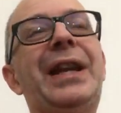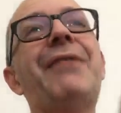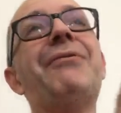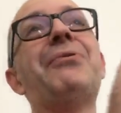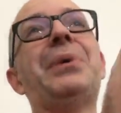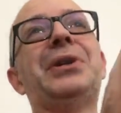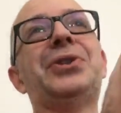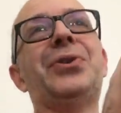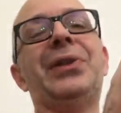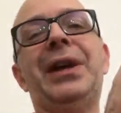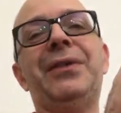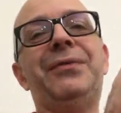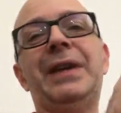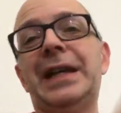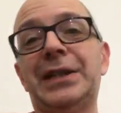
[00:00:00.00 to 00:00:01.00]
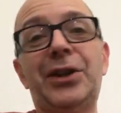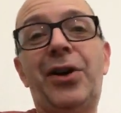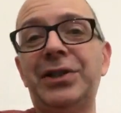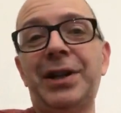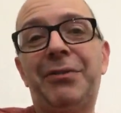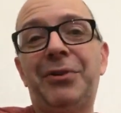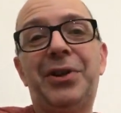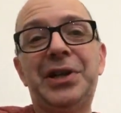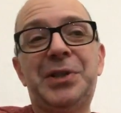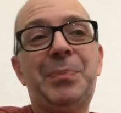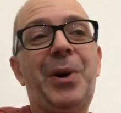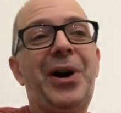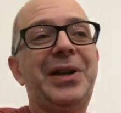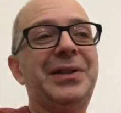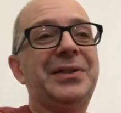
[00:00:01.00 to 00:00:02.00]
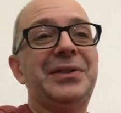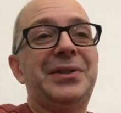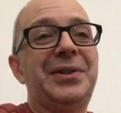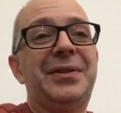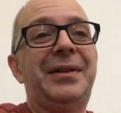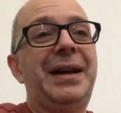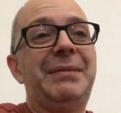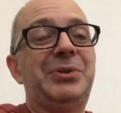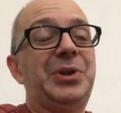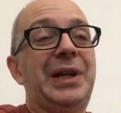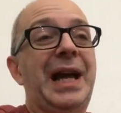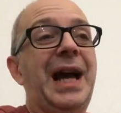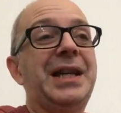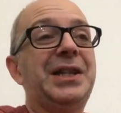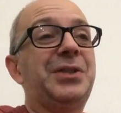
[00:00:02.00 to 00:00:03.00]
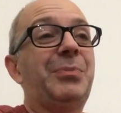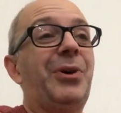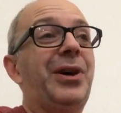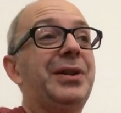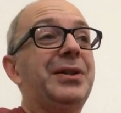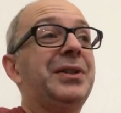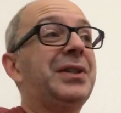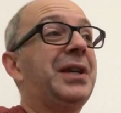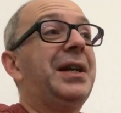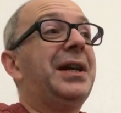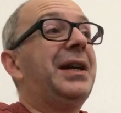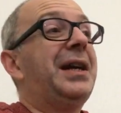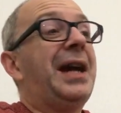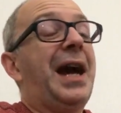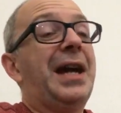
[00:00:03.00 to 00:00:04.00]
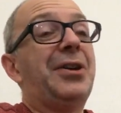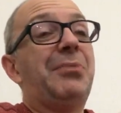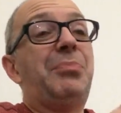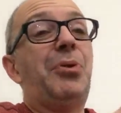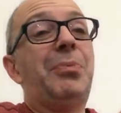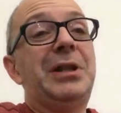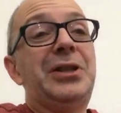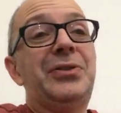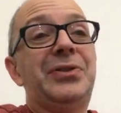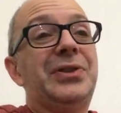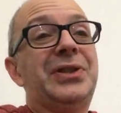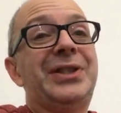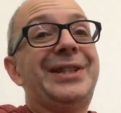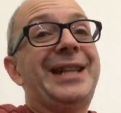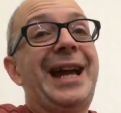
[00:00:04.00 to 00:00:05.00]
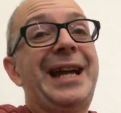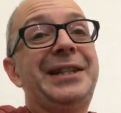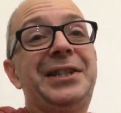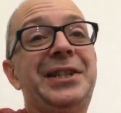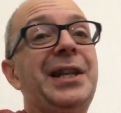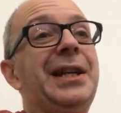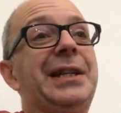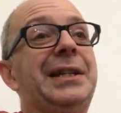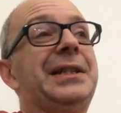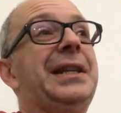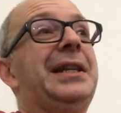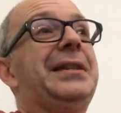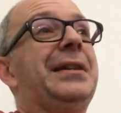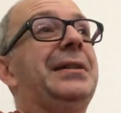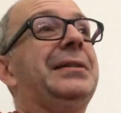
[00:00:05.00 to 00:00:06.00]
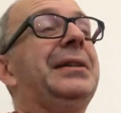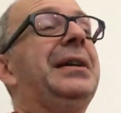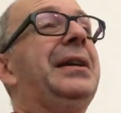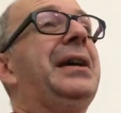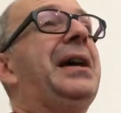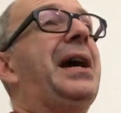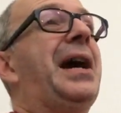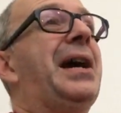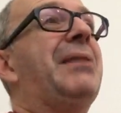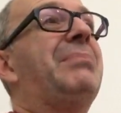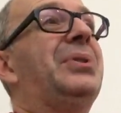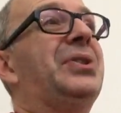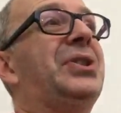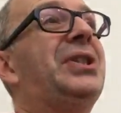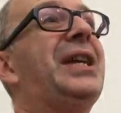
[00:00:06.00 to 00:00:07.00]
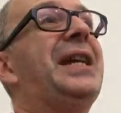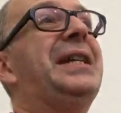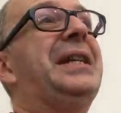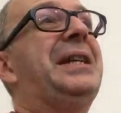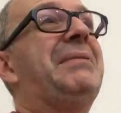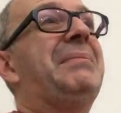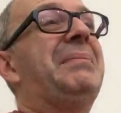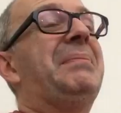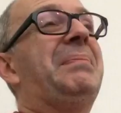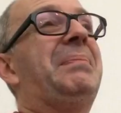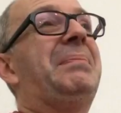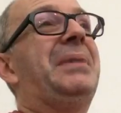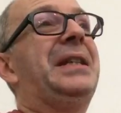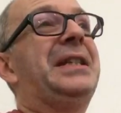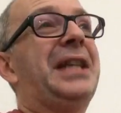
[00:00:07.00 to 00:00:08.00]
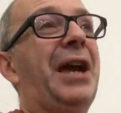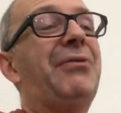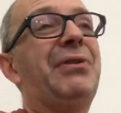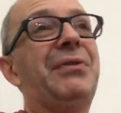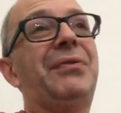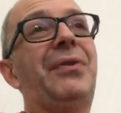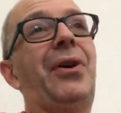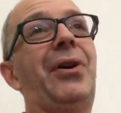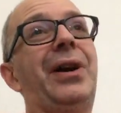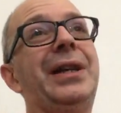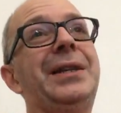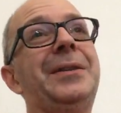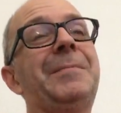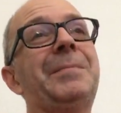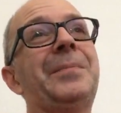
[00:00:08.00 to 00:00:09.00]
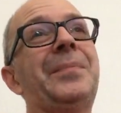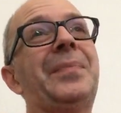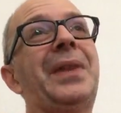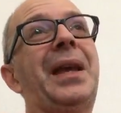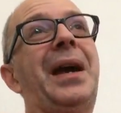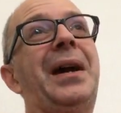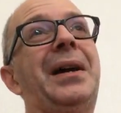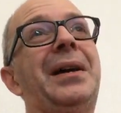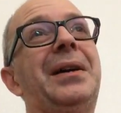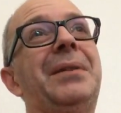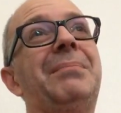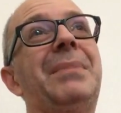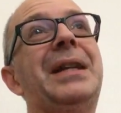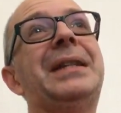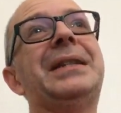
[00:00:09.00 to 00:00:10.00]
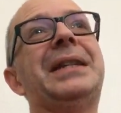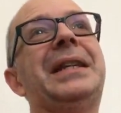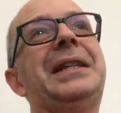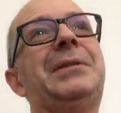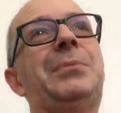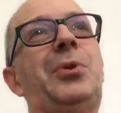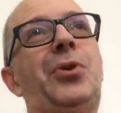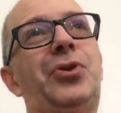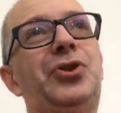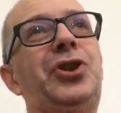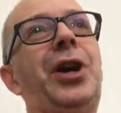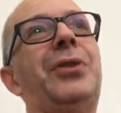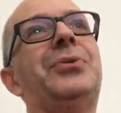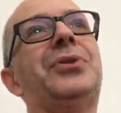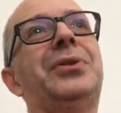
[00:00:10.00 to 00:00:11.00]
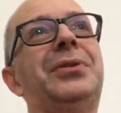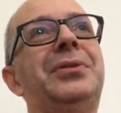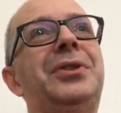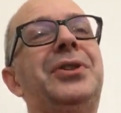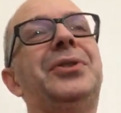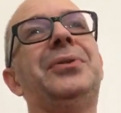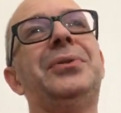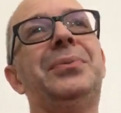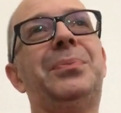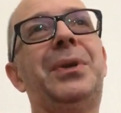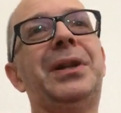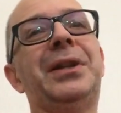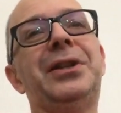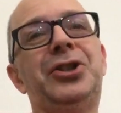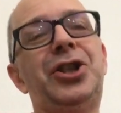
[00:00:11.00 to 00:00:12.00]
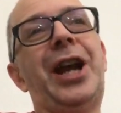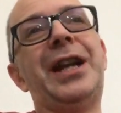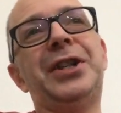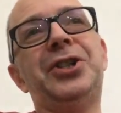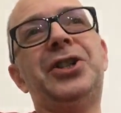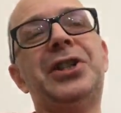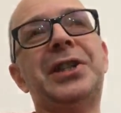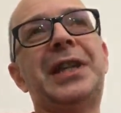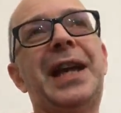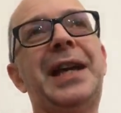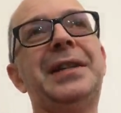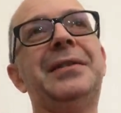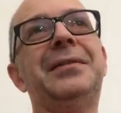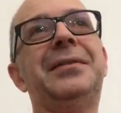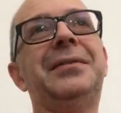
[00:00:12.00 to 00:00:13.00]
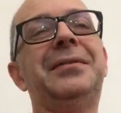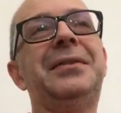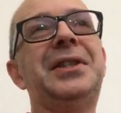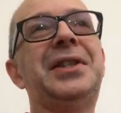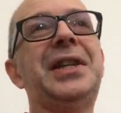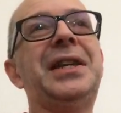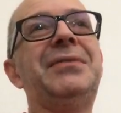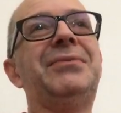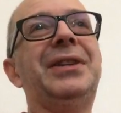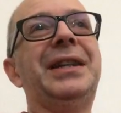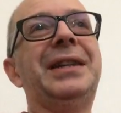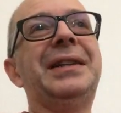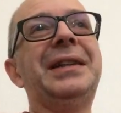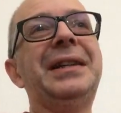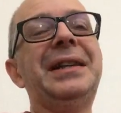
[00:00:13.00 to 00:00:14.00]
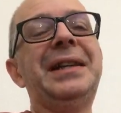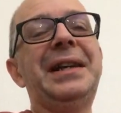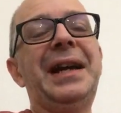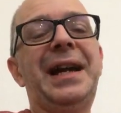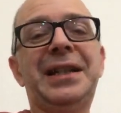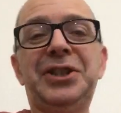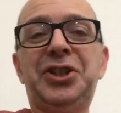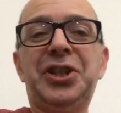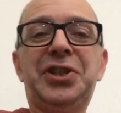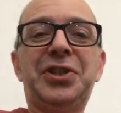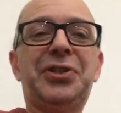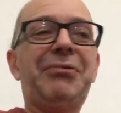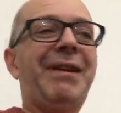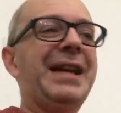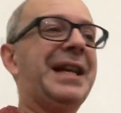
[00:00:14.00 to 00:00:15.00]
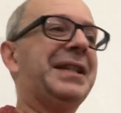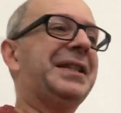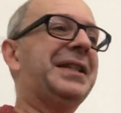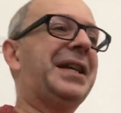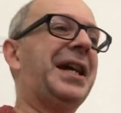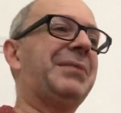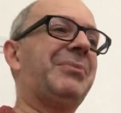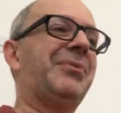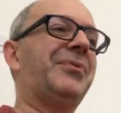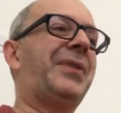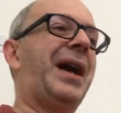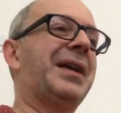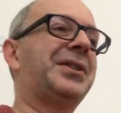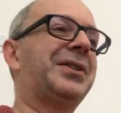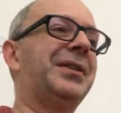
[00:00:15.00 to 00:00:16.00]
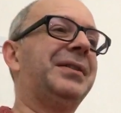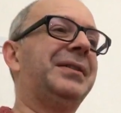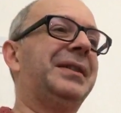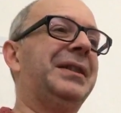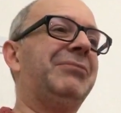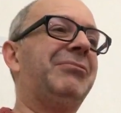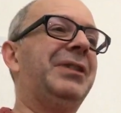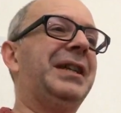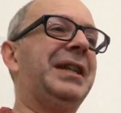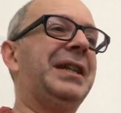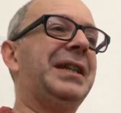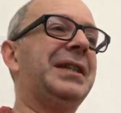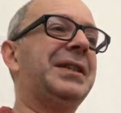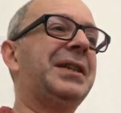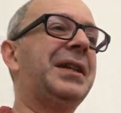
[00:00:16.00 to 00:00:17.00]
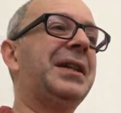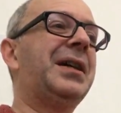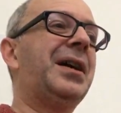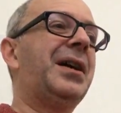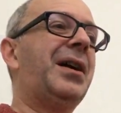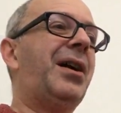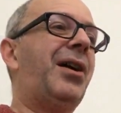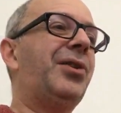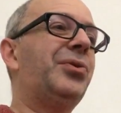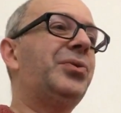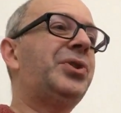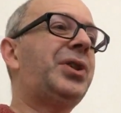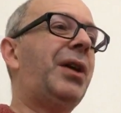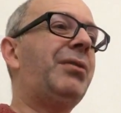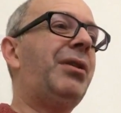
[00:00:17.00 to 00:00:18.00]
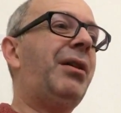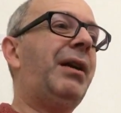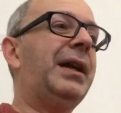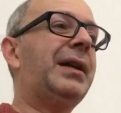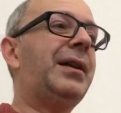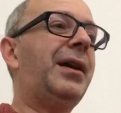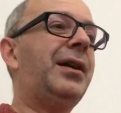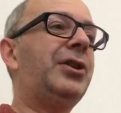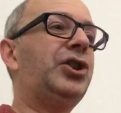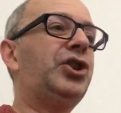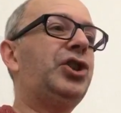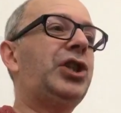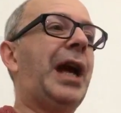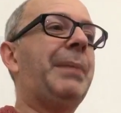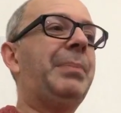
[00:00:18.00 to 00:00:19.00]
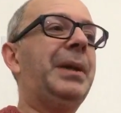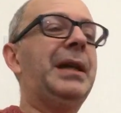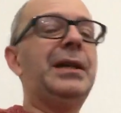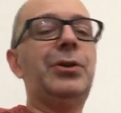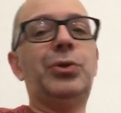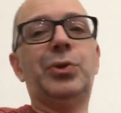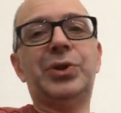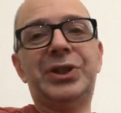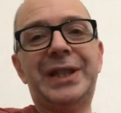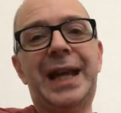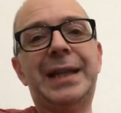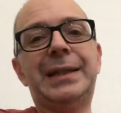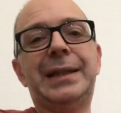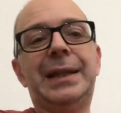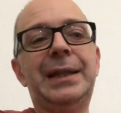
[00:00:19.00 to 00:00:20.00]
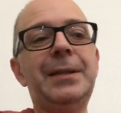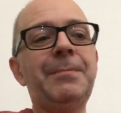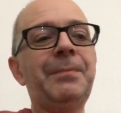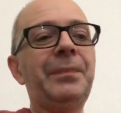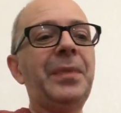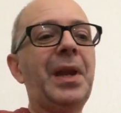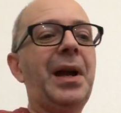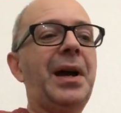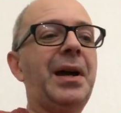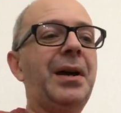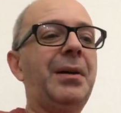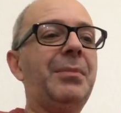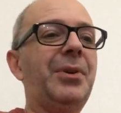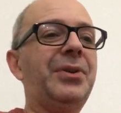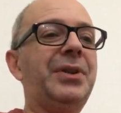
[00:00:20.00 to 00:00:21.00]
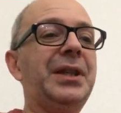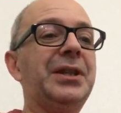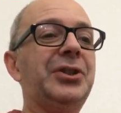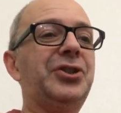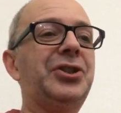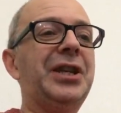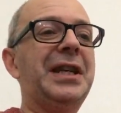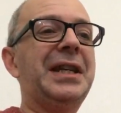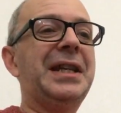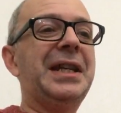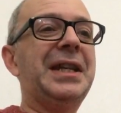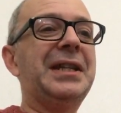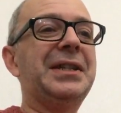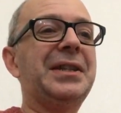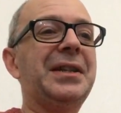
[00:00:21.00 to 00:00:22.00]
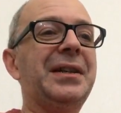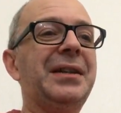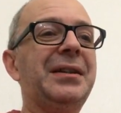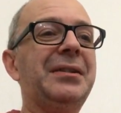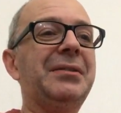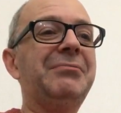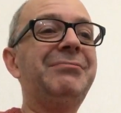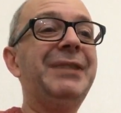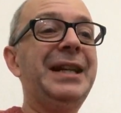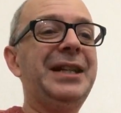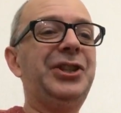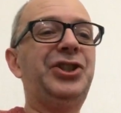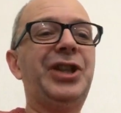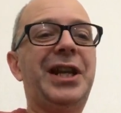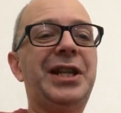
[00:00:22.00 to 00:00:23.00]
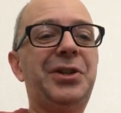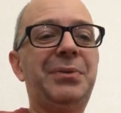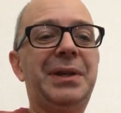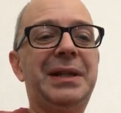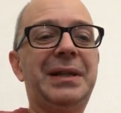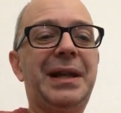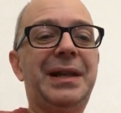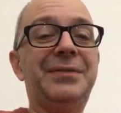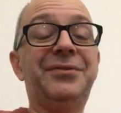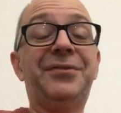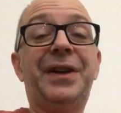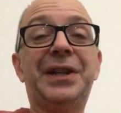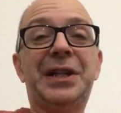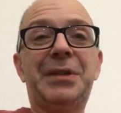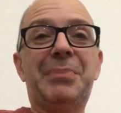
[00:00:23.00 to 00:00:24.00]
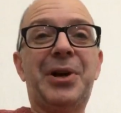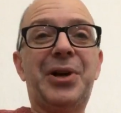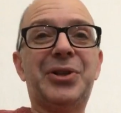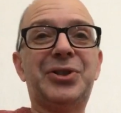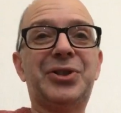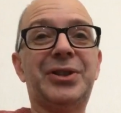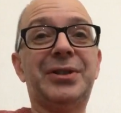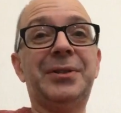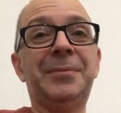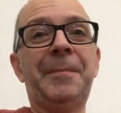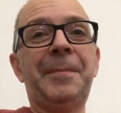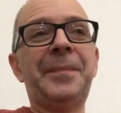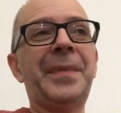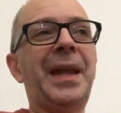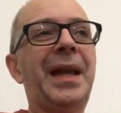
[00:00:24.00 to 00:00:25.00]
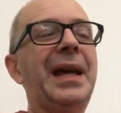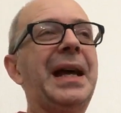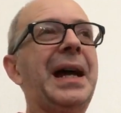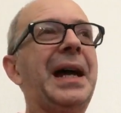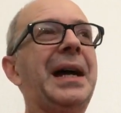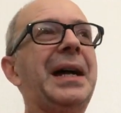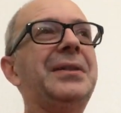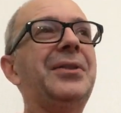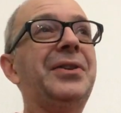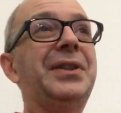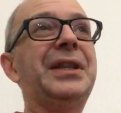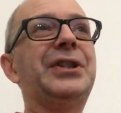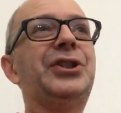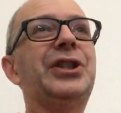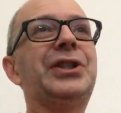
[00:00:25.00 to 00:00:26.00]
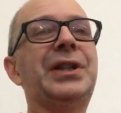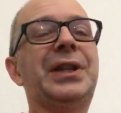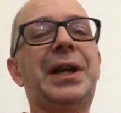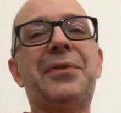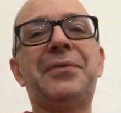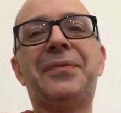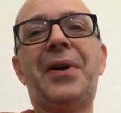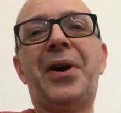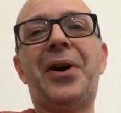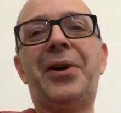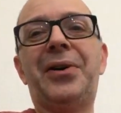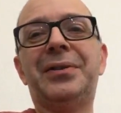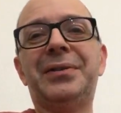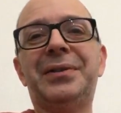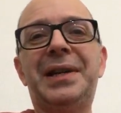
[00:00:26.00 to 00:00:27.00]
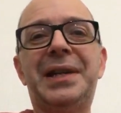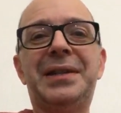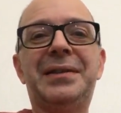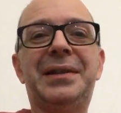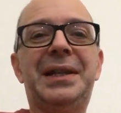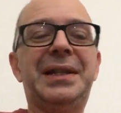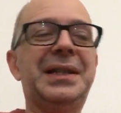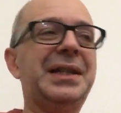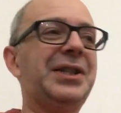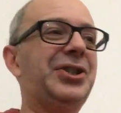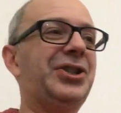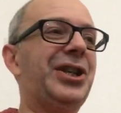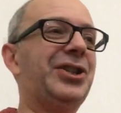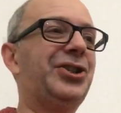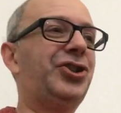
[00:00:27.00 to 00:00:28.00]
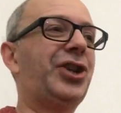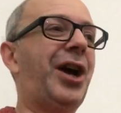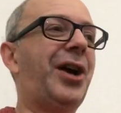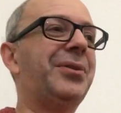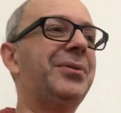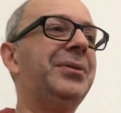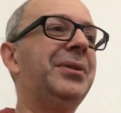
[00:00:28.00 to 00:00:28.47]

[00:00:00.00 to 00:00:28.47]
Everyone's got their fears. I don't like spiders. I absolutely hate spiders, and I probably couldn't stand snakes either. But seeing him be terrified means that he's got chosen to do one of the challenges again this evening, and it's just a great entertainment factor. It really is. I also like Shappi Khorsandi. I think she is a really genuine and funny person, and I think she's going to go far in this year's show.